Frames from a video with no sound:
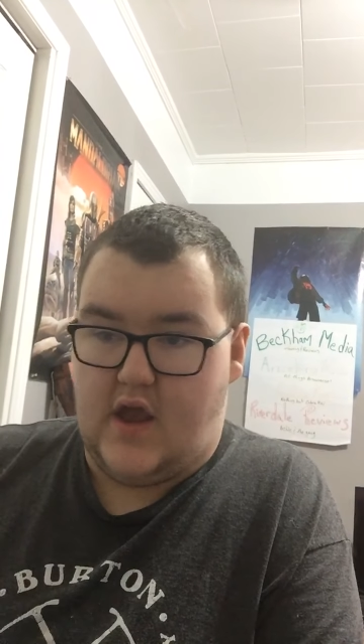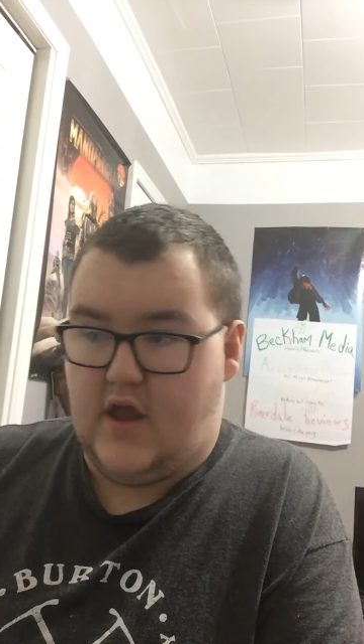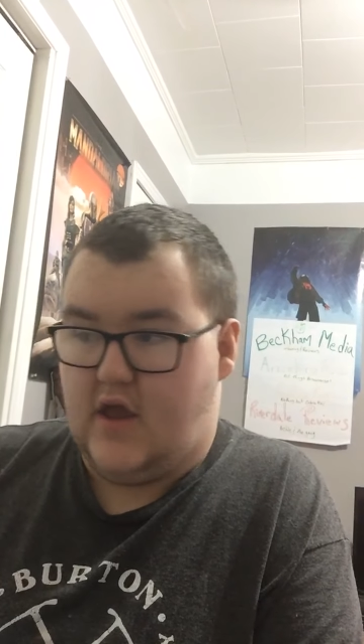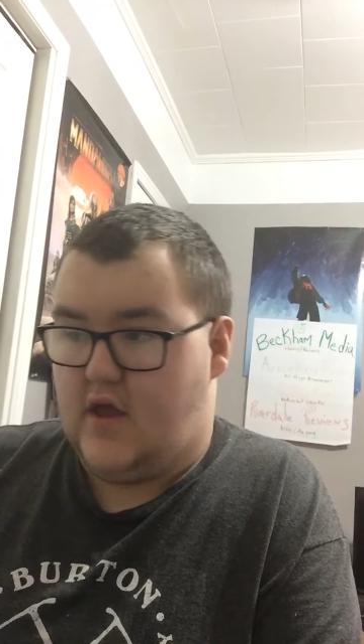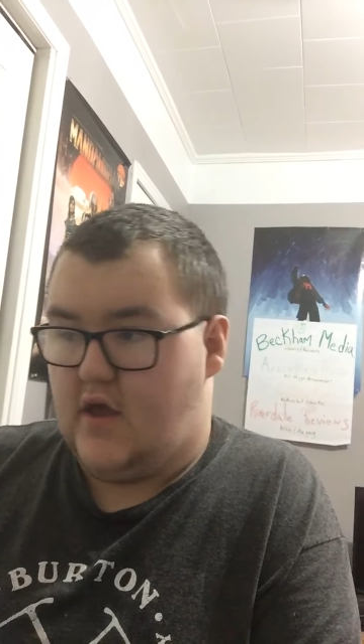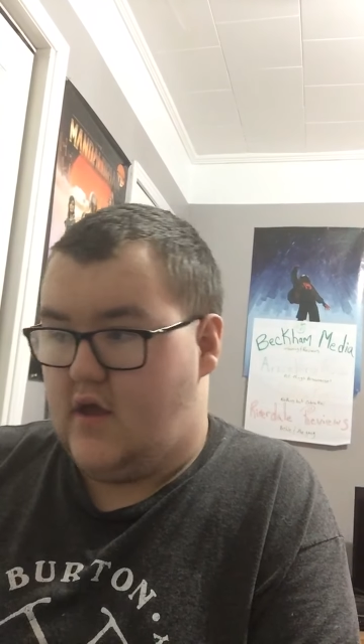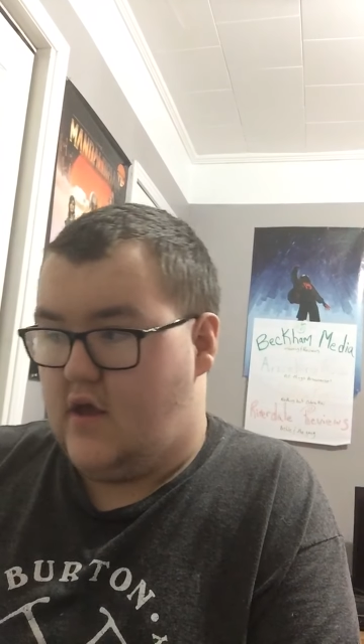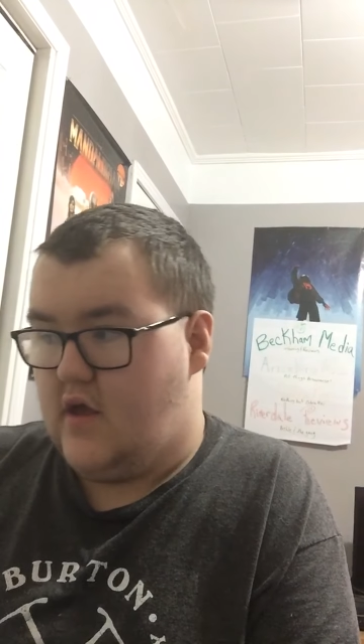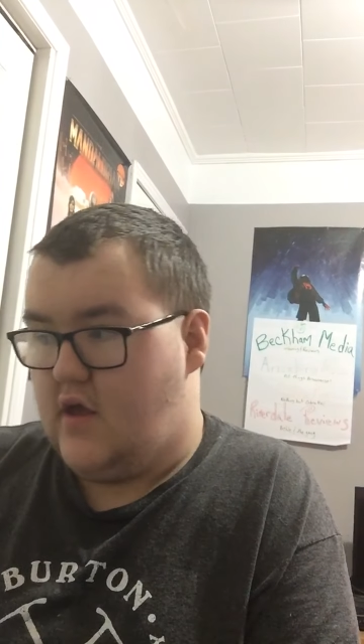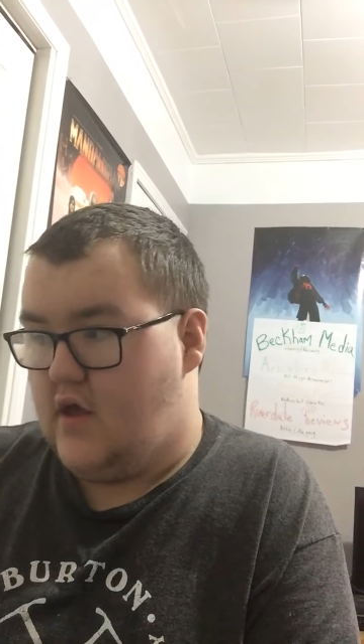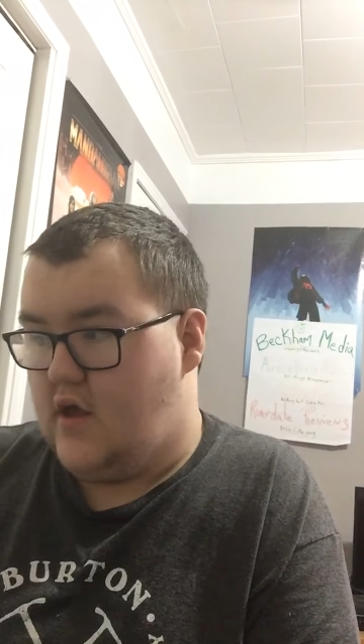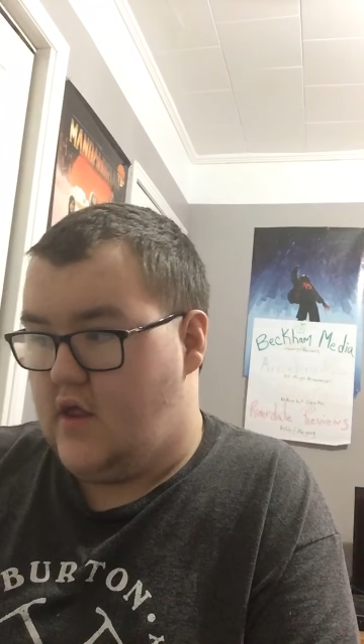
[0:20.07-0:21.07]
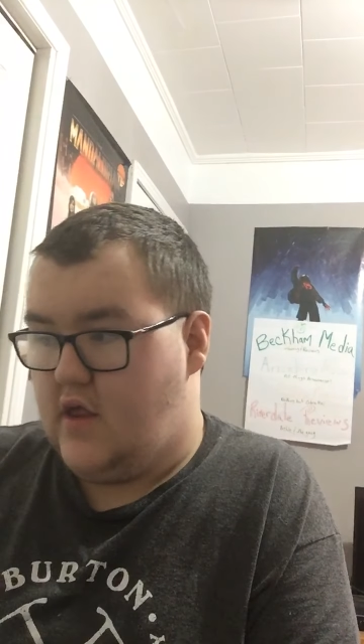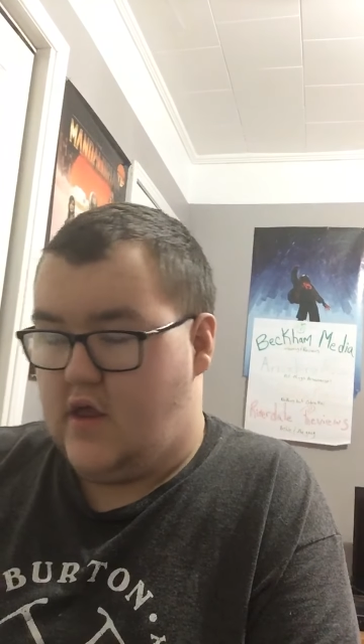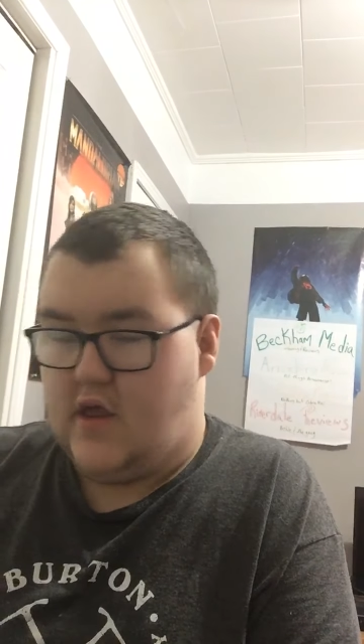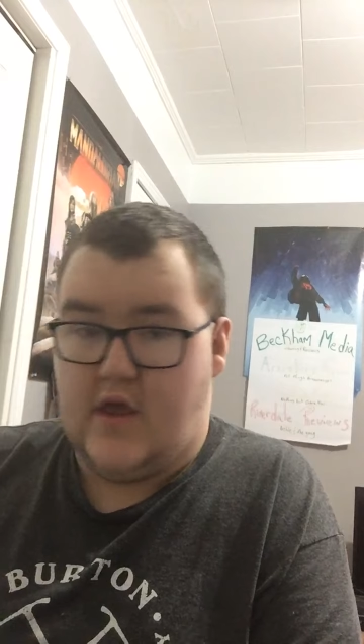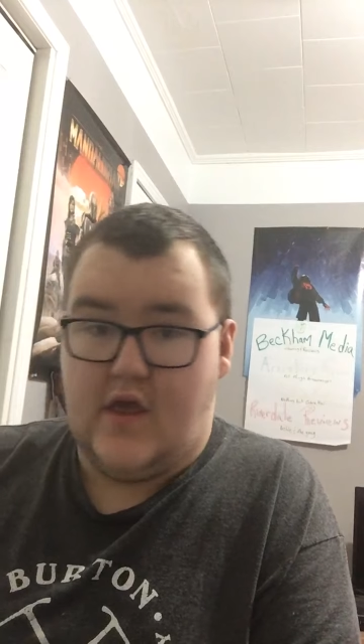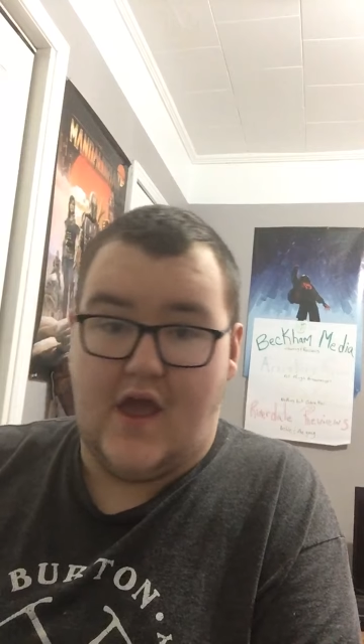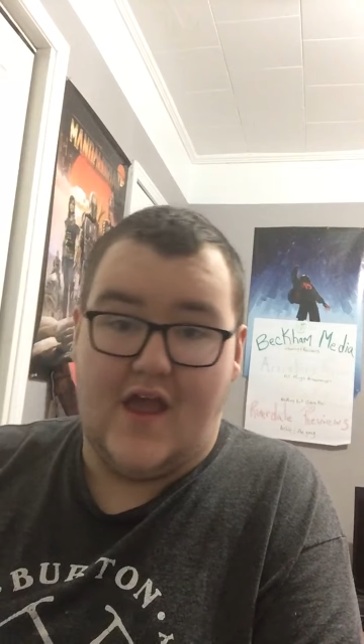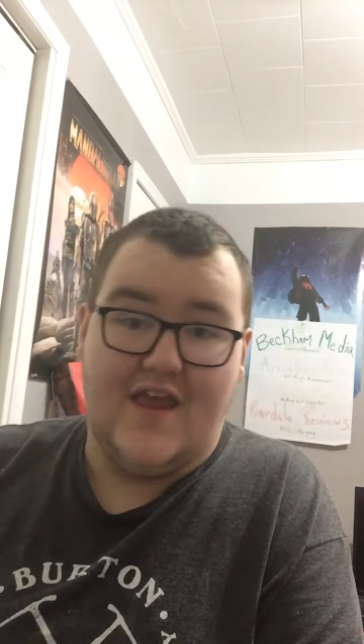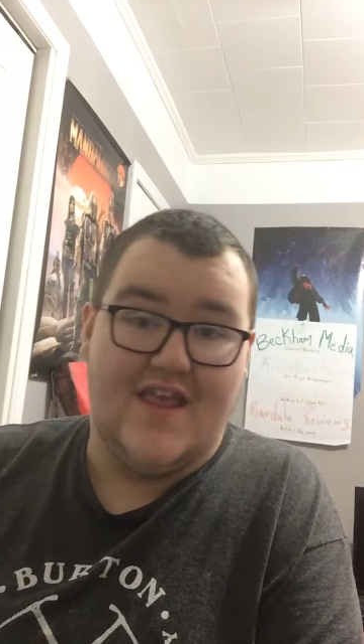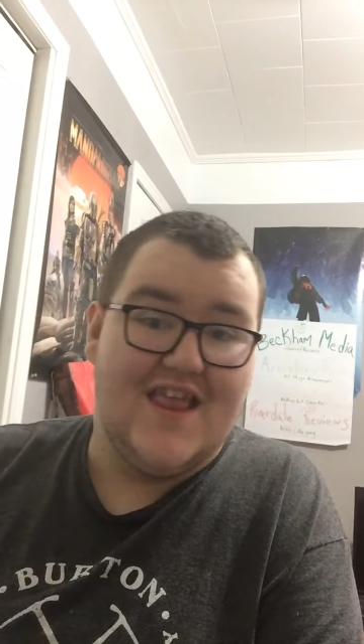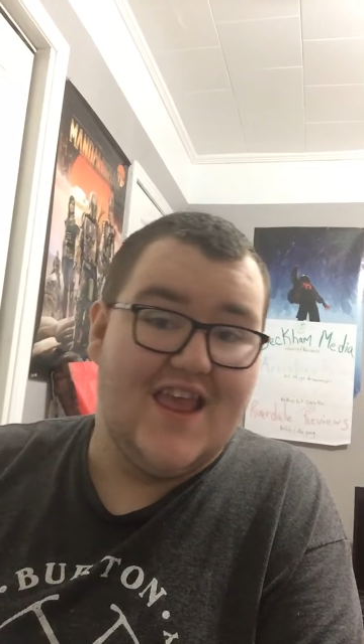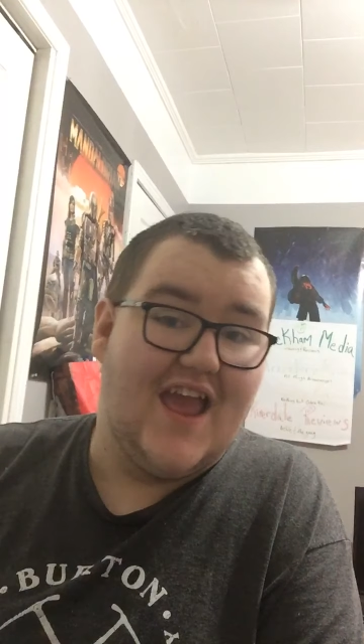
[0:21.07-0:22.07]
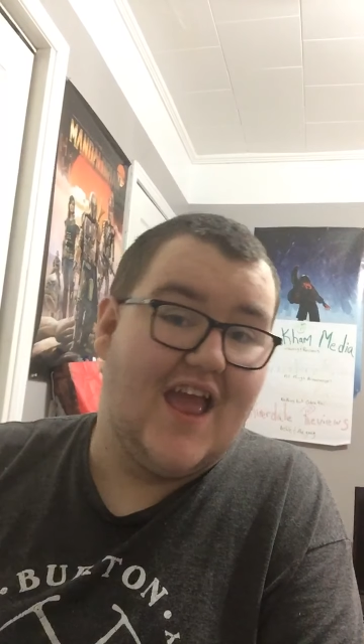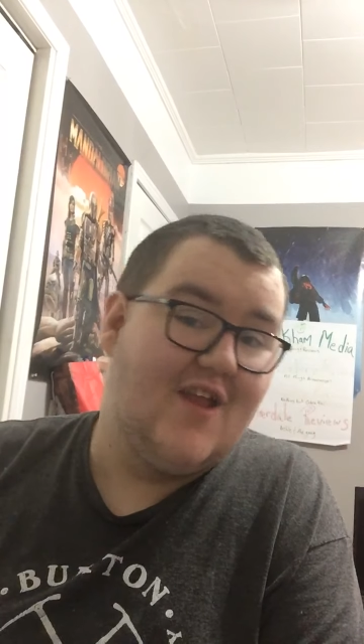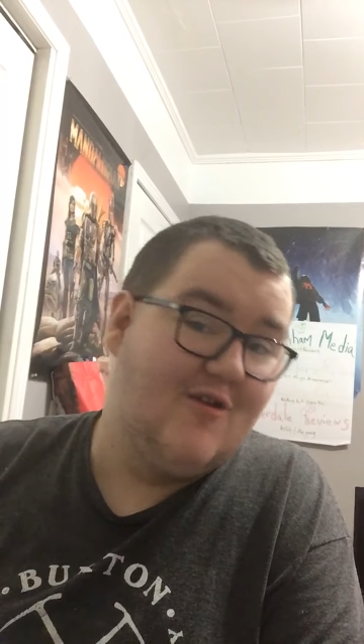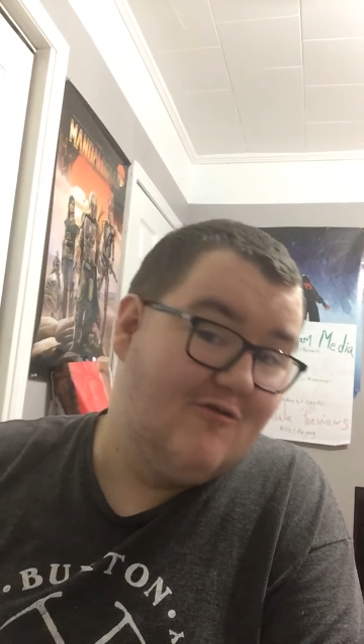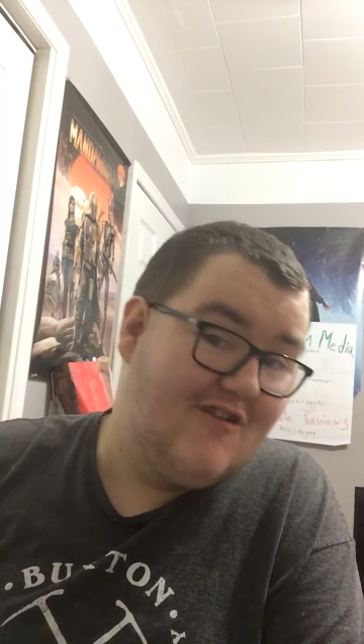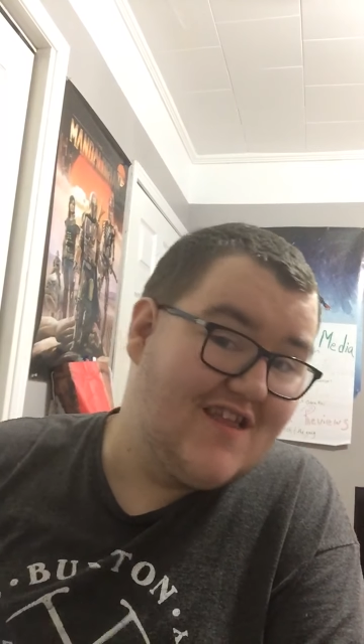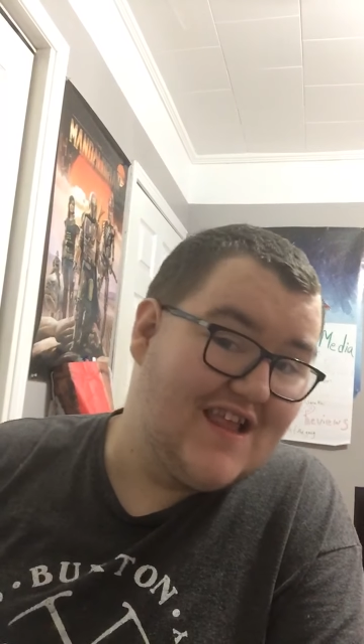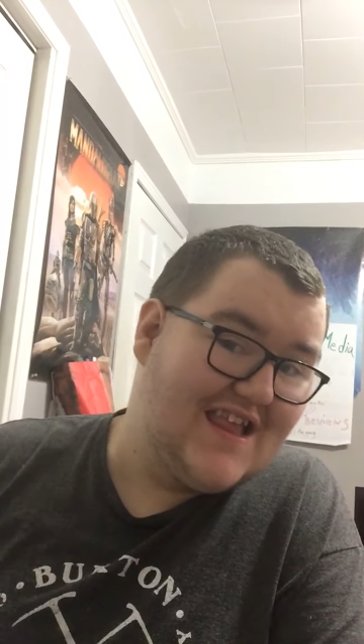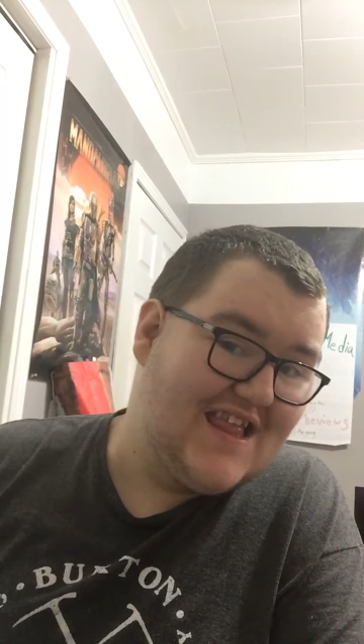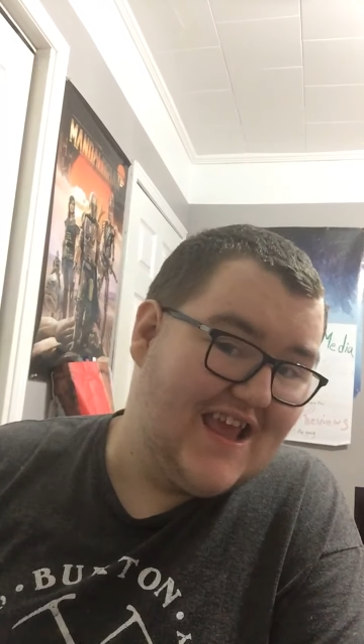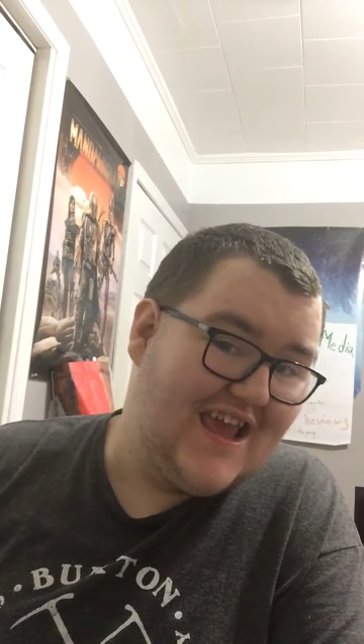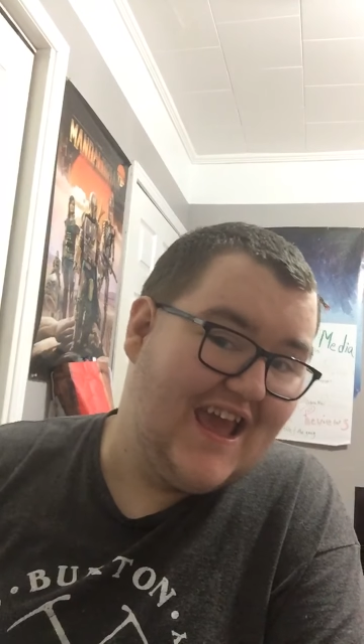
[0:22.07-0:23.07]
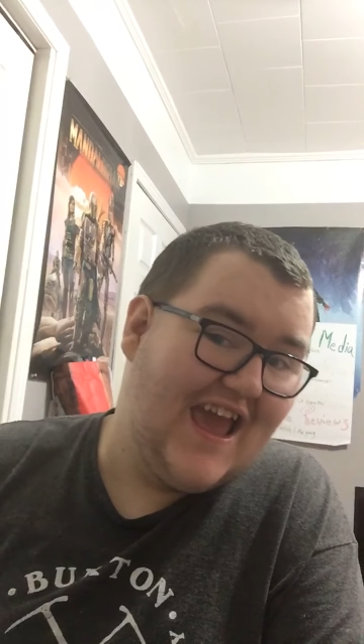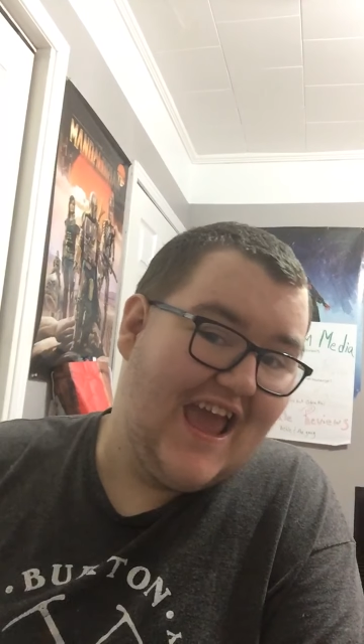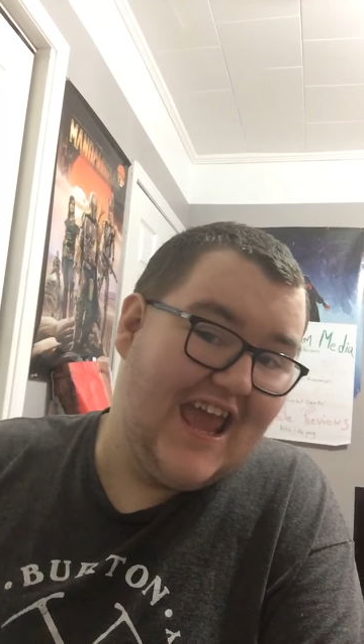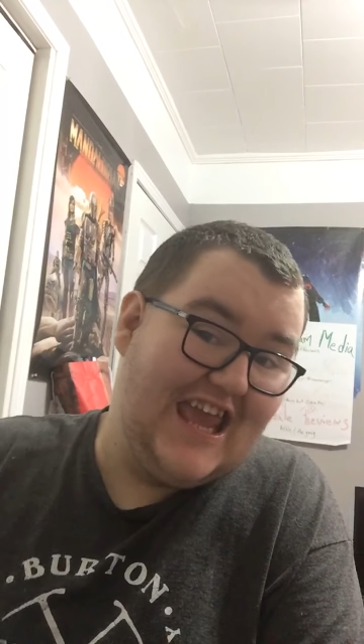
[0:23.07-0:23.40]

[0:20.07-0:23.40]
And, and he, and he see, and who does he see?